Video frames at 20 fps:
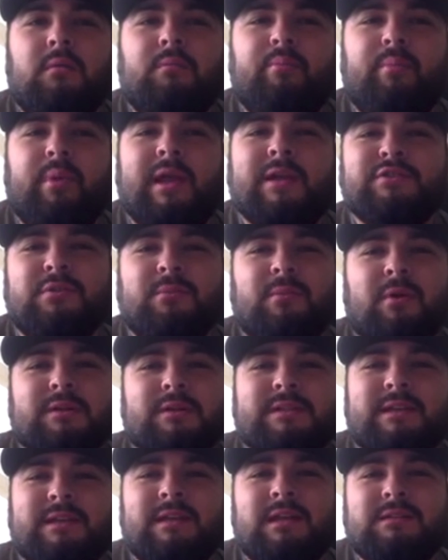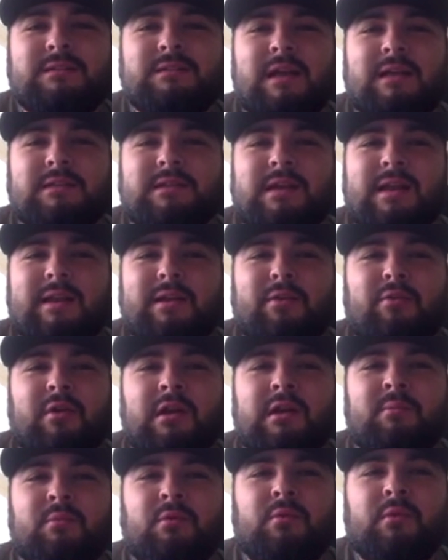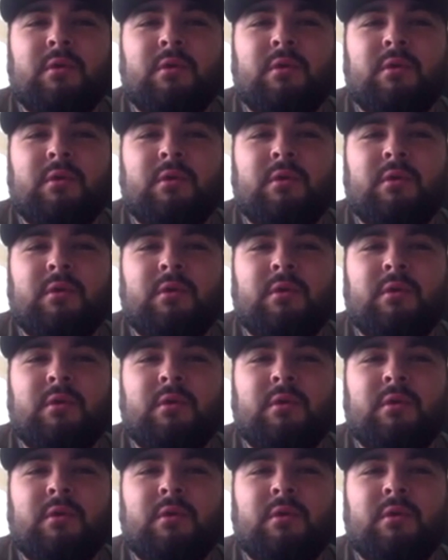Pedro Martinez had that incredible